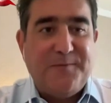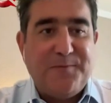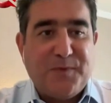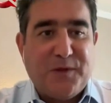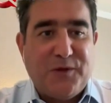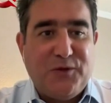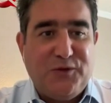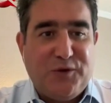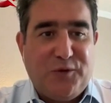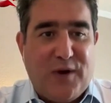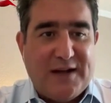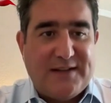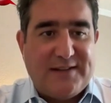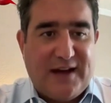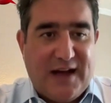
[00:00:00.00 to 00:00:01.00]
to the
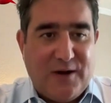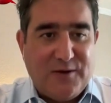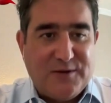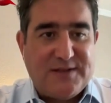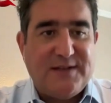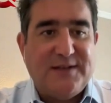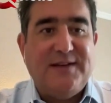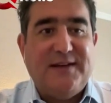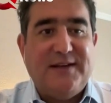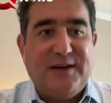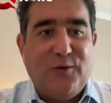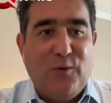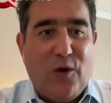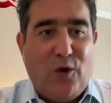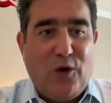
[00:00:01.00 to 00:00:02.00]
White House.
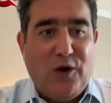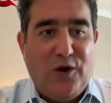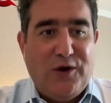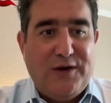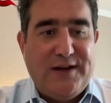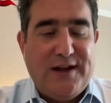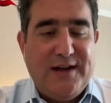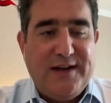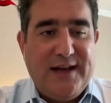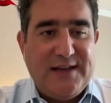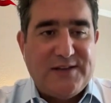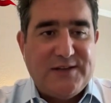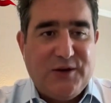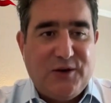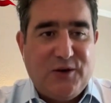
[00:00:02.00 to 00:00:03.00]
We all learned 9
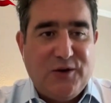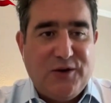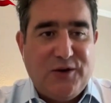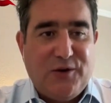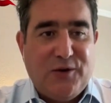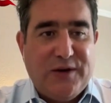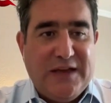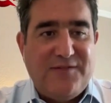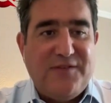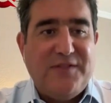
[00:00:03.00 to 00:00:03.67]
days ago, even the